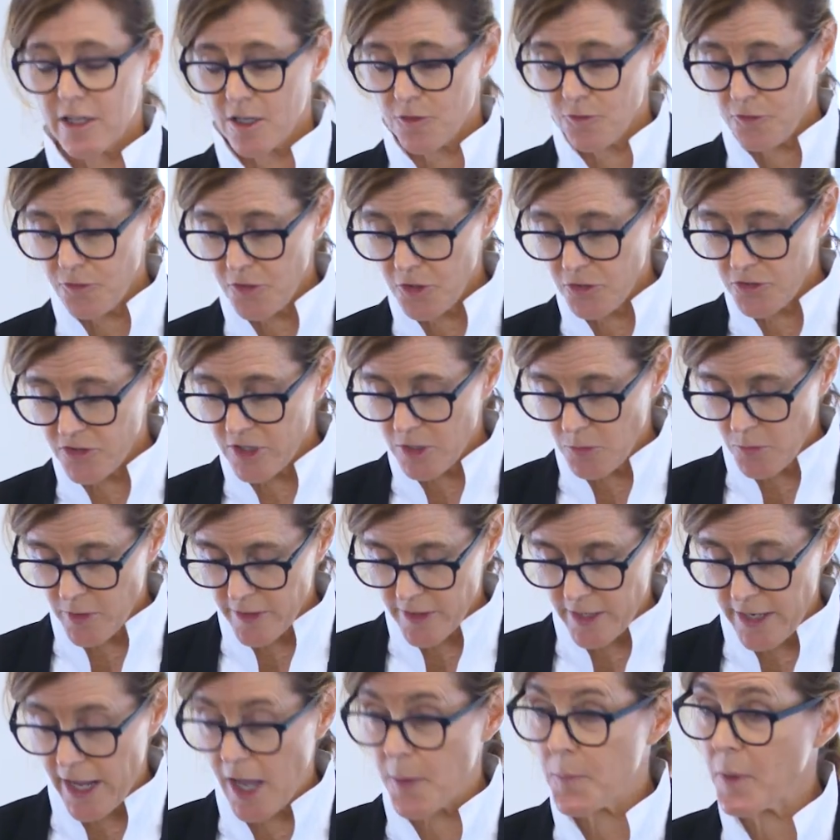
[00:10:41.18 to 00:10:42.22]
and confuse it
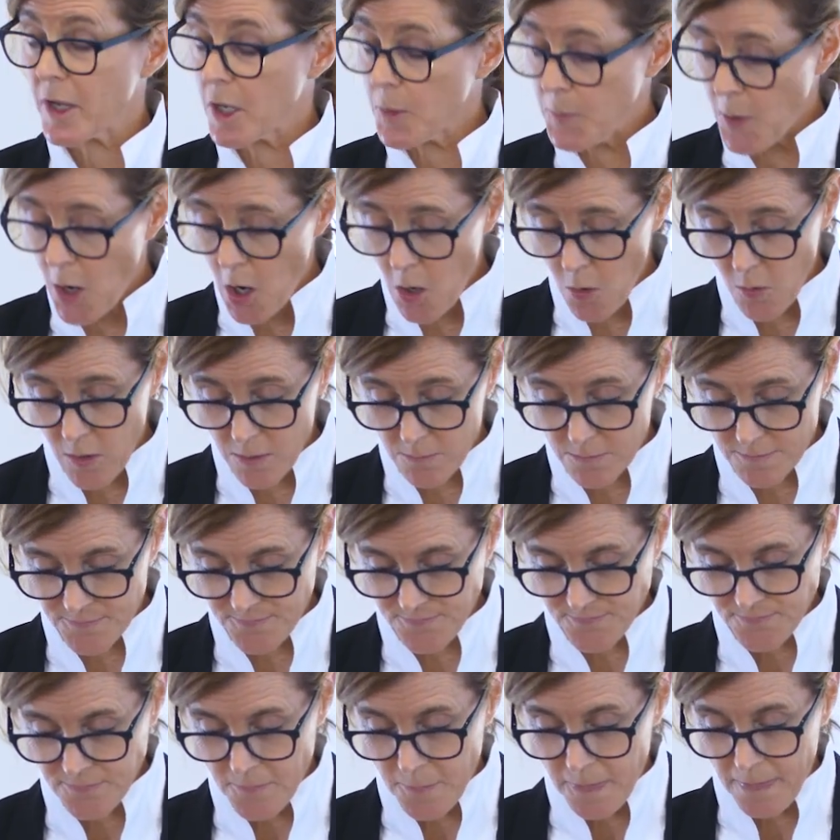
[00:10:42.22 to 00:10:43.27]
with an epic poem.
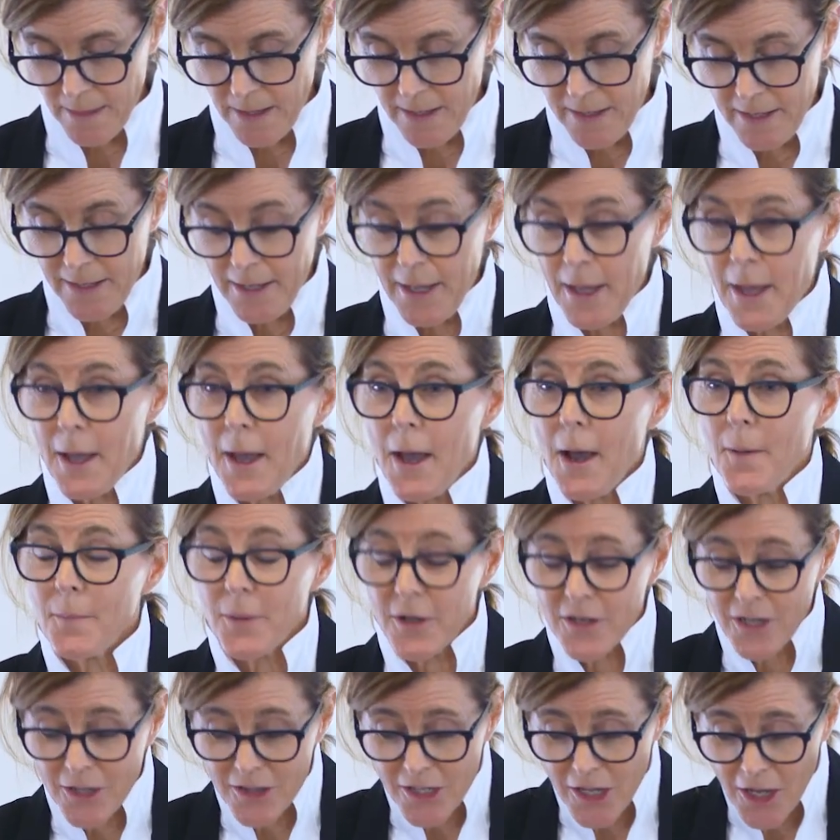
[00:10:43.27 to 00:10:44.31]

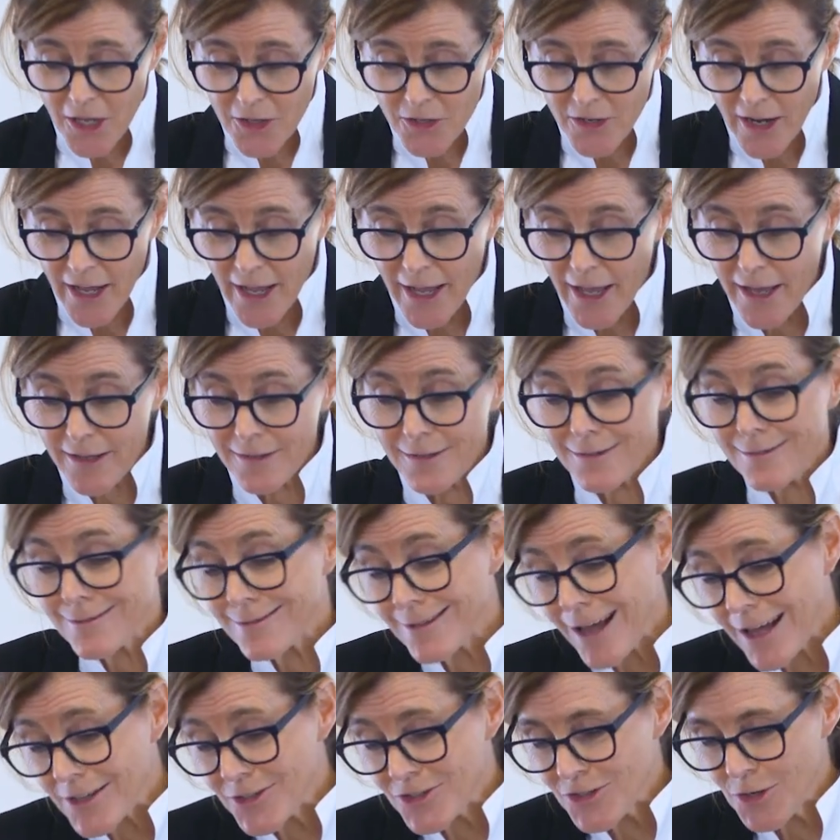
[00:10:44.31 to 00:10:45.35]
But on the other hand,
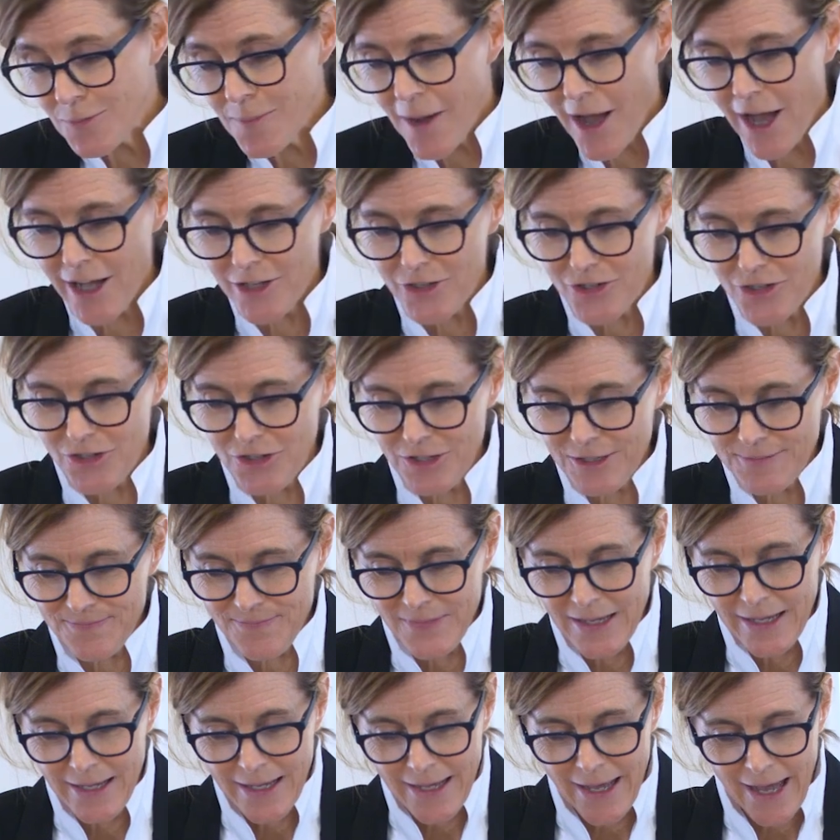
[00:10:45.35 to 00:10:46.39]
not so much.
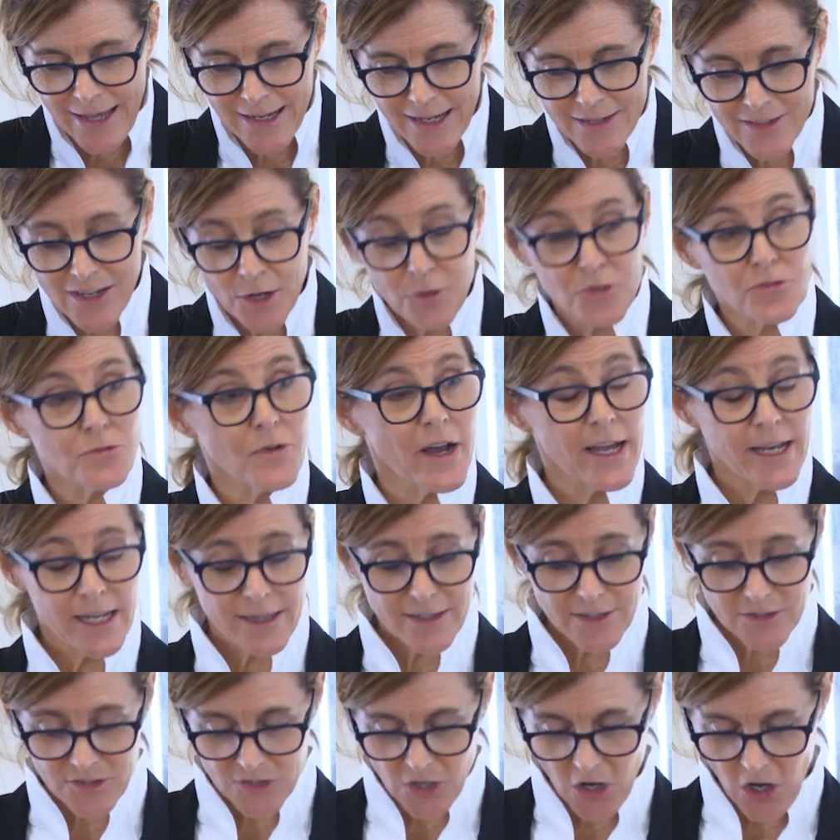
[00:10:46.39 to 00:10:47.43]
And as I was
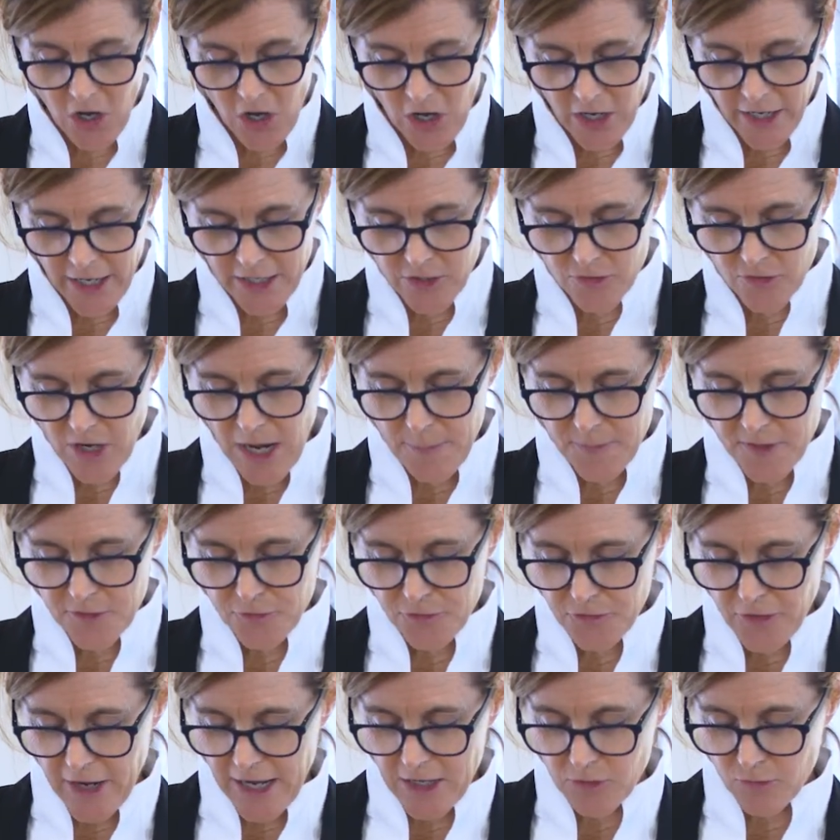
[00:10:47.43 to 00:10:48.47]
writing this talk, I dropped the
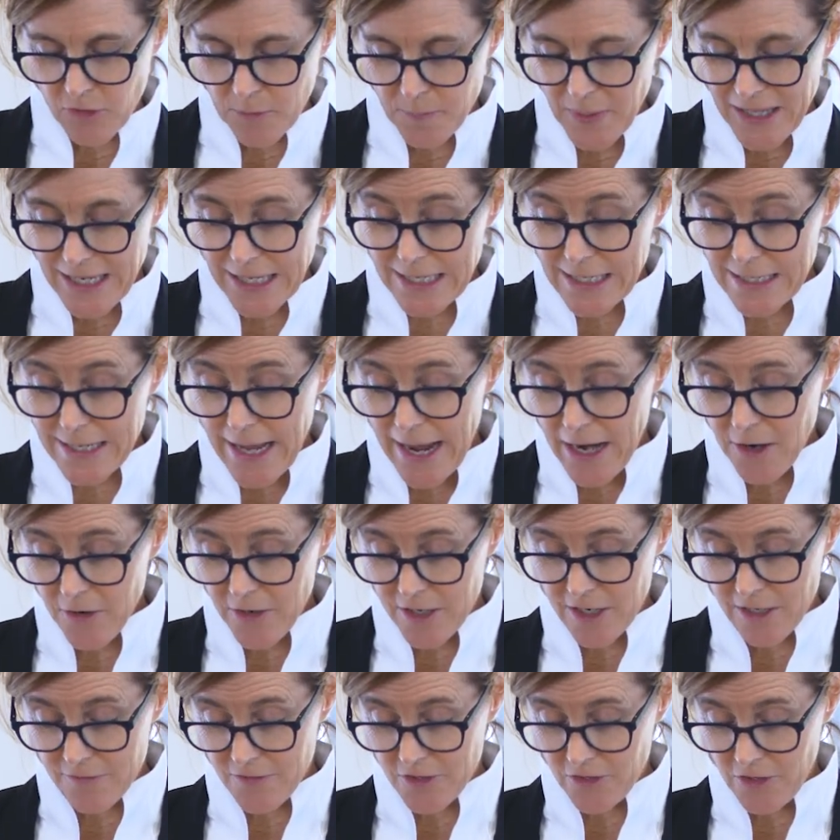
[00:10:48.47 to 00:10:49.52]
phrase rabbinic
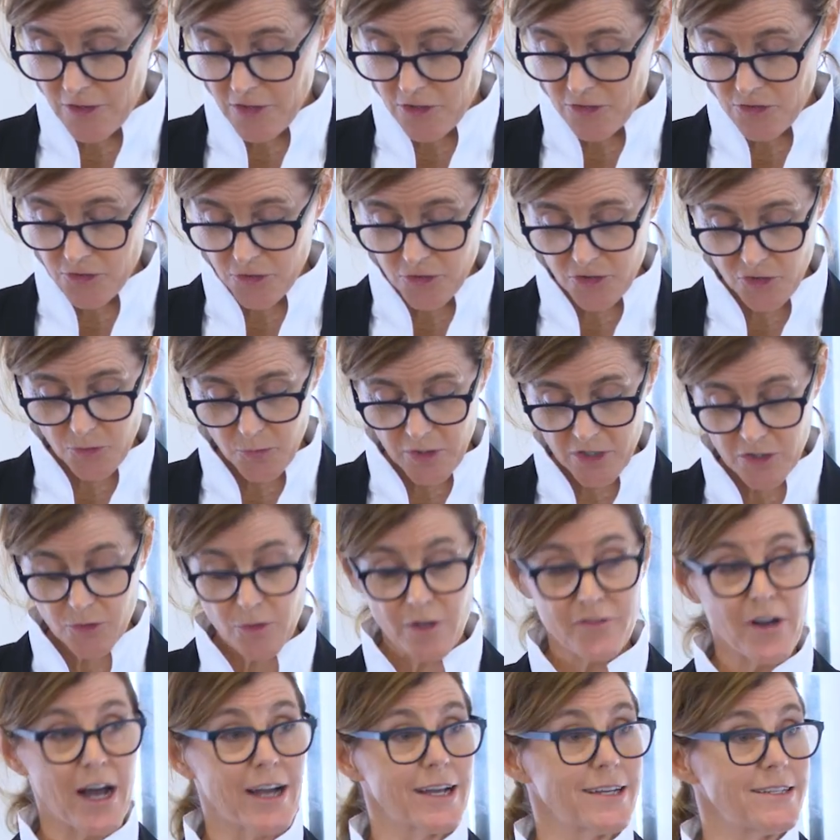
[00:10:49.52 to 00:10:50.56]
narrative into the search
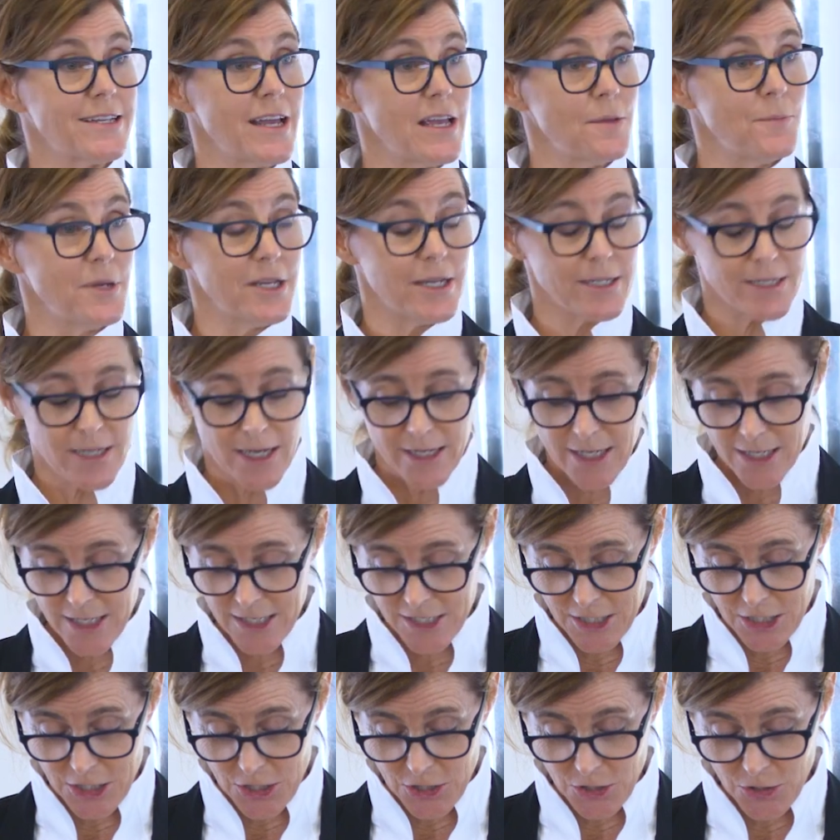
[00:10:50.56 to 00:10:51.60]
window of
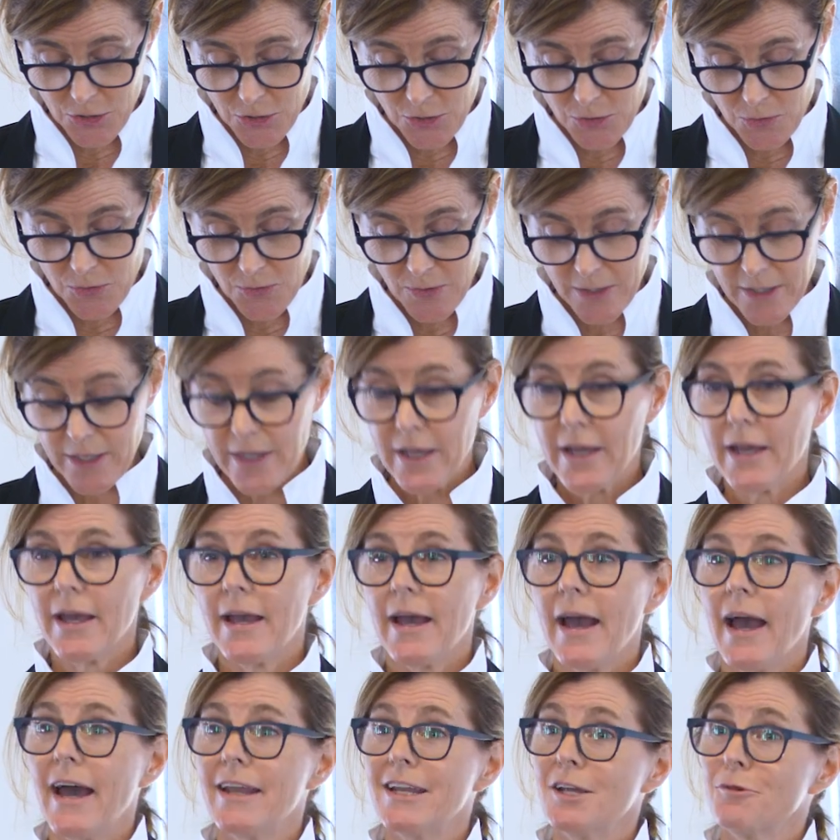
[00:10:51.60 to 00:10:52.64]
academia.edu,
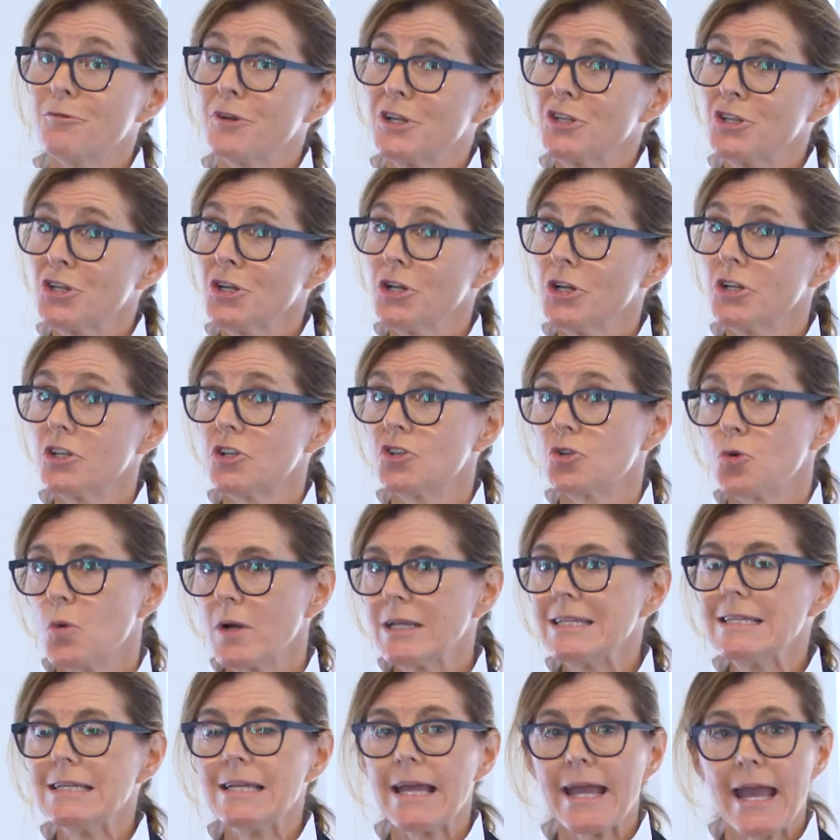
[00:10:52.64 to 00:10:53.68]
and it returned
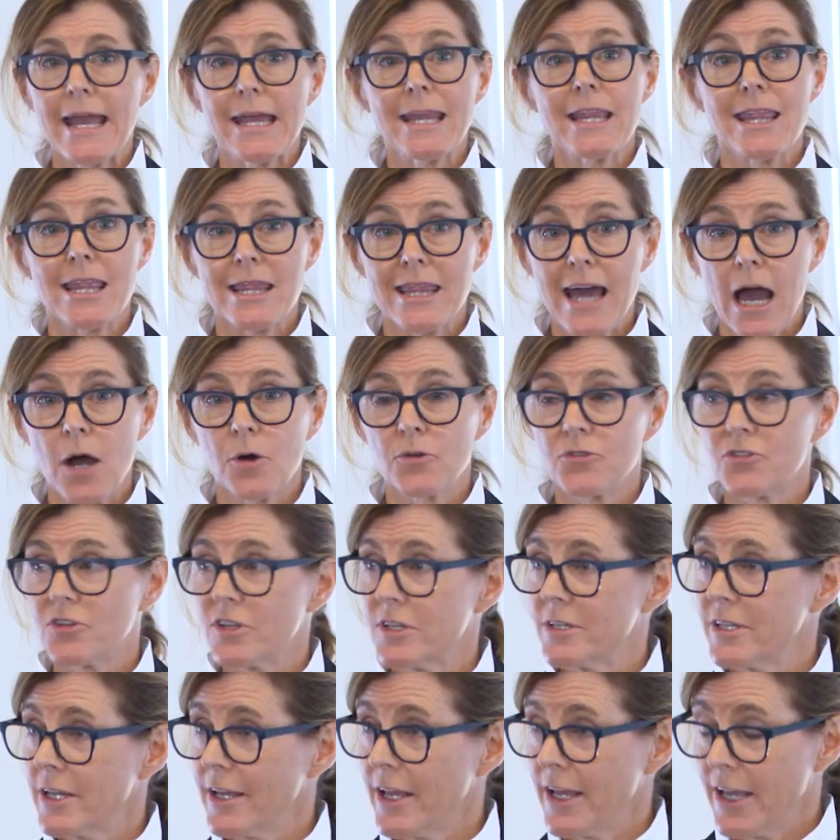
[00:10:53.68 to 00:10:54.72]

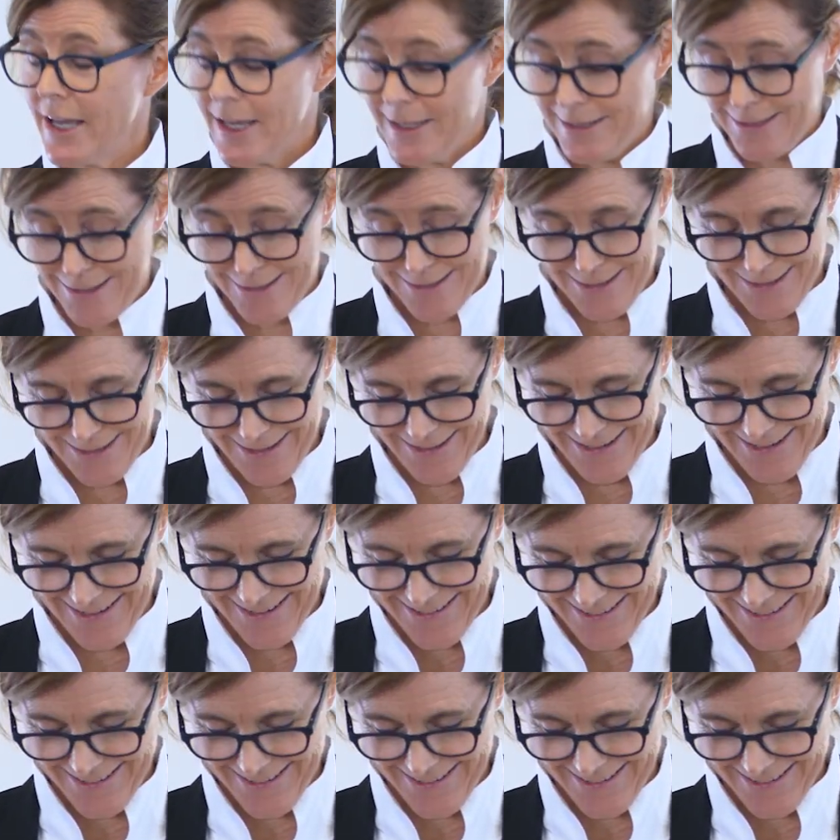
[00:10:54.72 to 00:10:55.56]
28,000 hits.